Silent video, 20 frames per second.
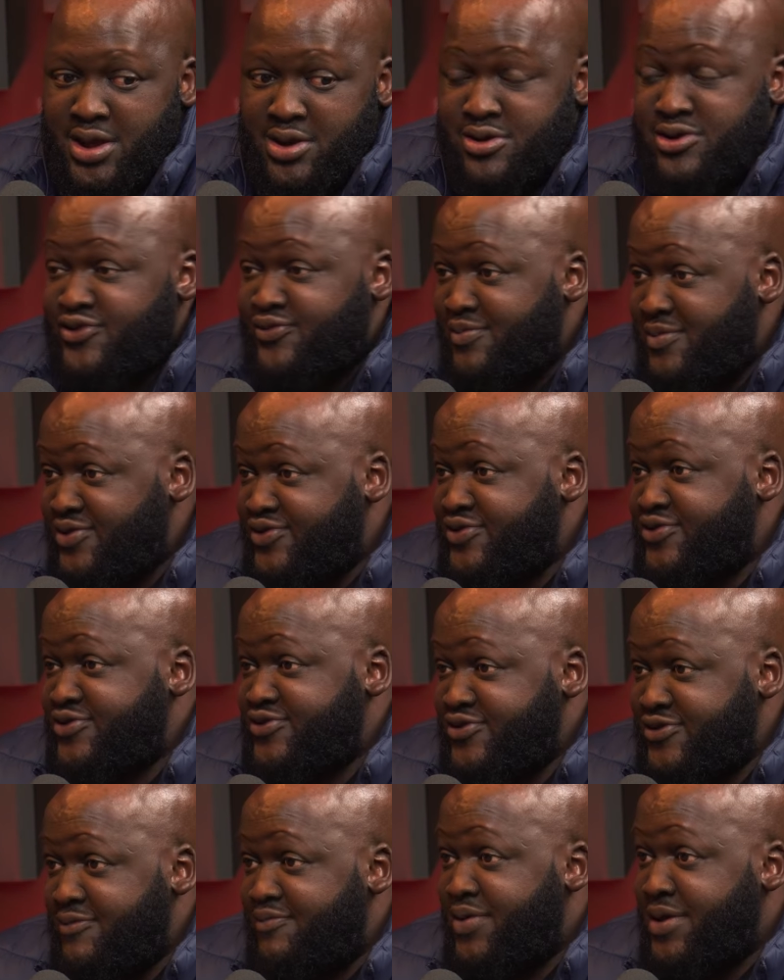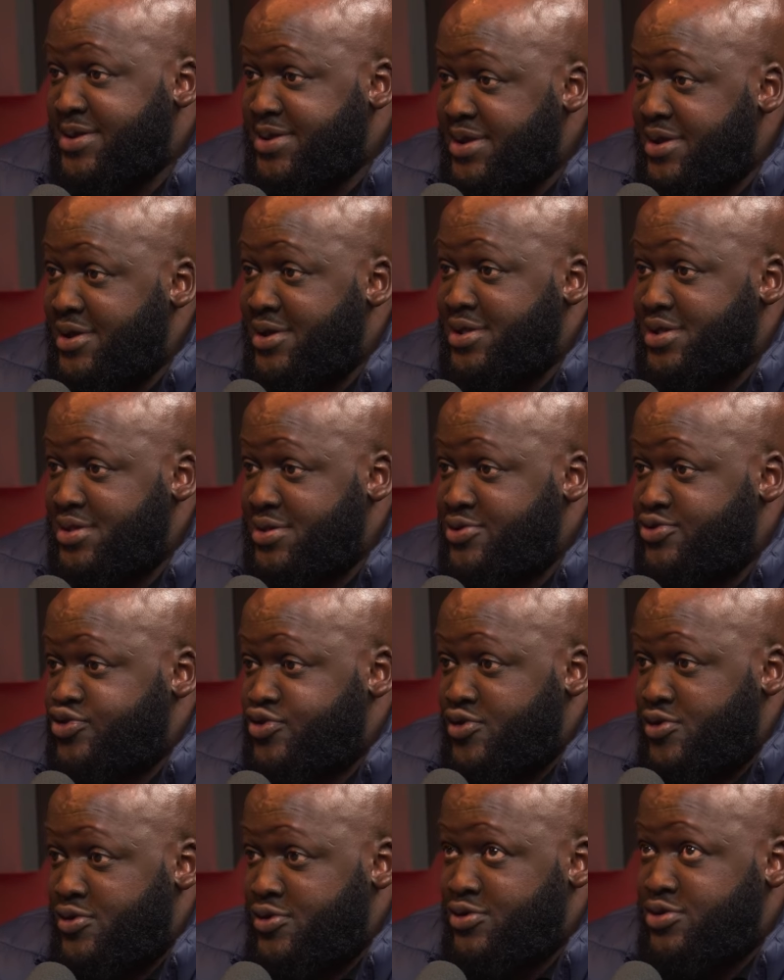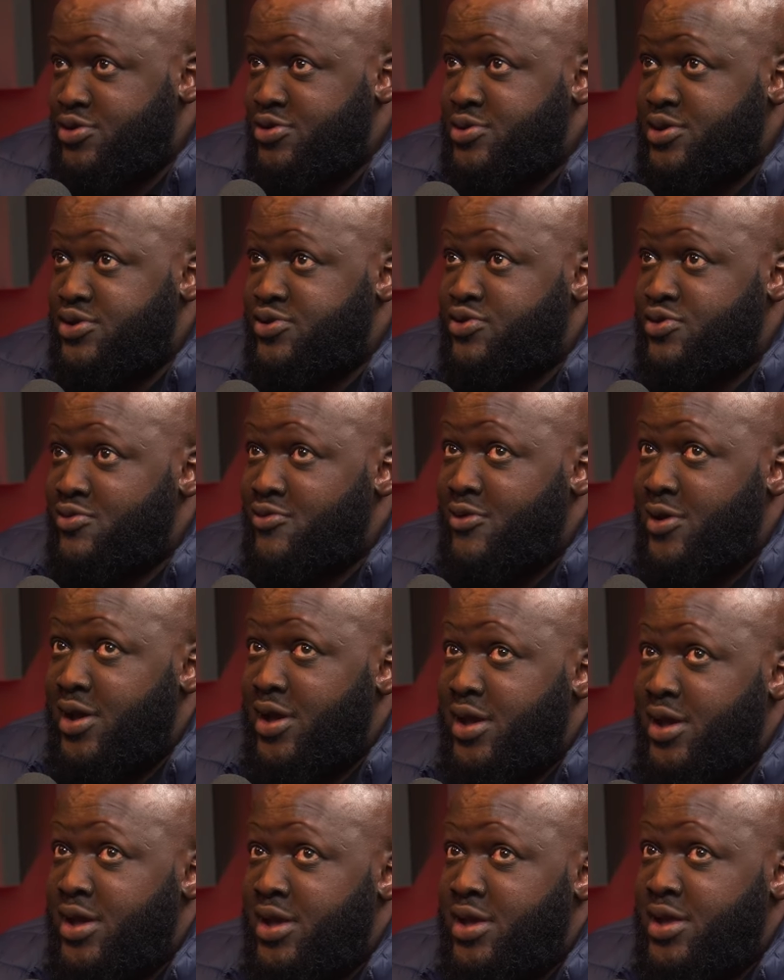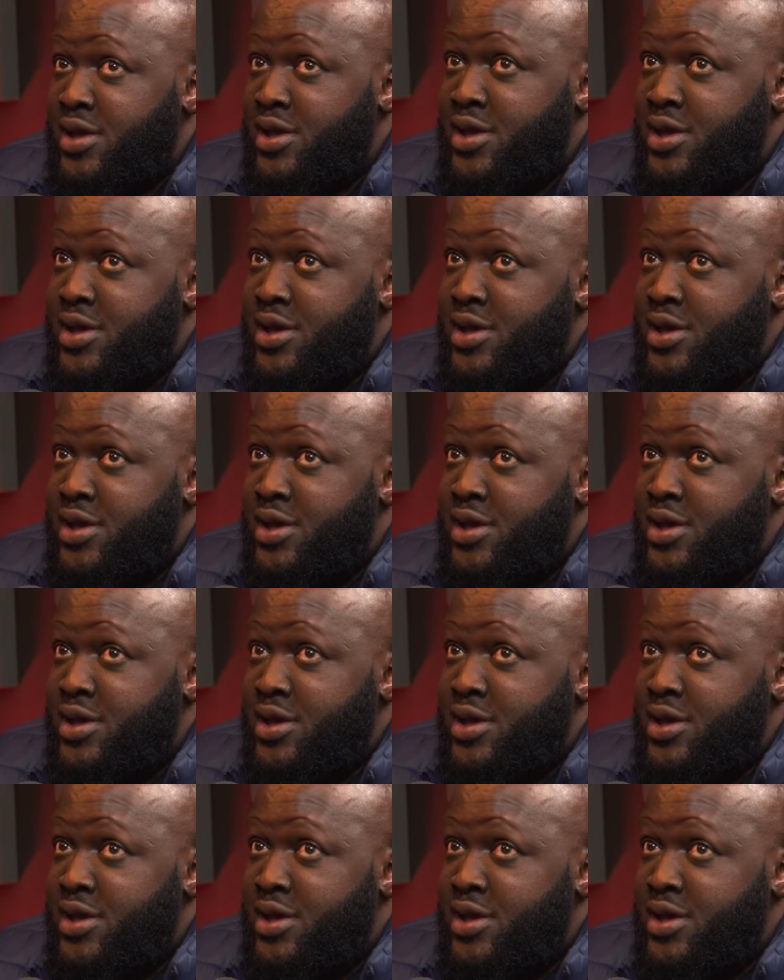Christmas is a big deal. So you need to wear